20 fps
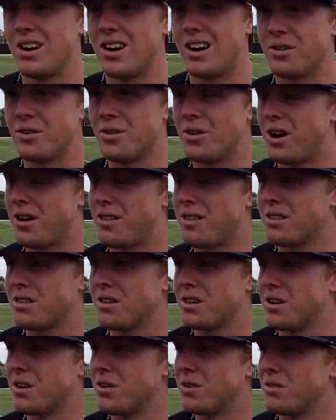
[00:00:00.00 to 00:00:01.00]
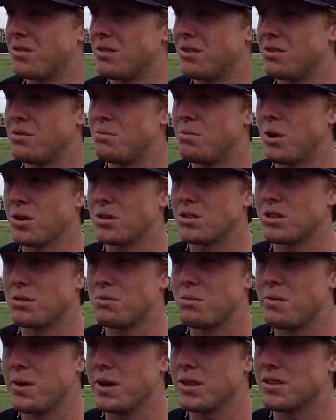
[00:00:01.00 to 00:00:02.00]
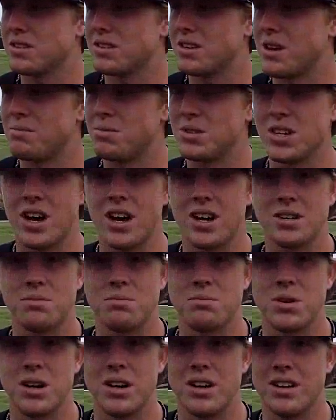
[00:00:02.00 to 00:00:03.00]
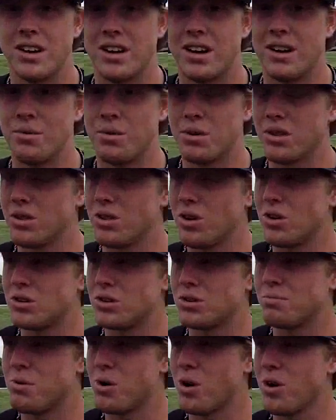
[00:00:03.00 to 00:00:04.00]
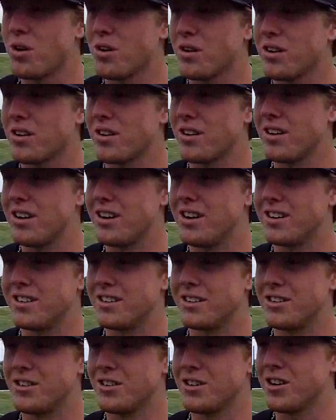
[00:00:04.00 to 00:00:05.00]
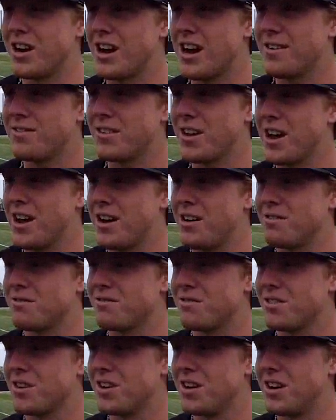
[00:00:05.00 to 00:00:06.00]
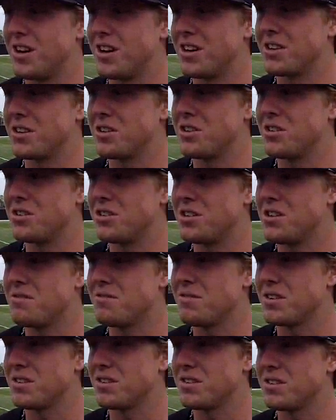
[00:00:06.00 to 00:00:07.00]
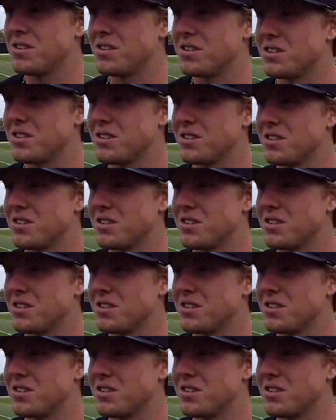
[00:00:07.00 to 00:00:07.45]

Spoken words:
don't know, I think the new park's going to be about the same size, but with a larger park, you're going to have good defense to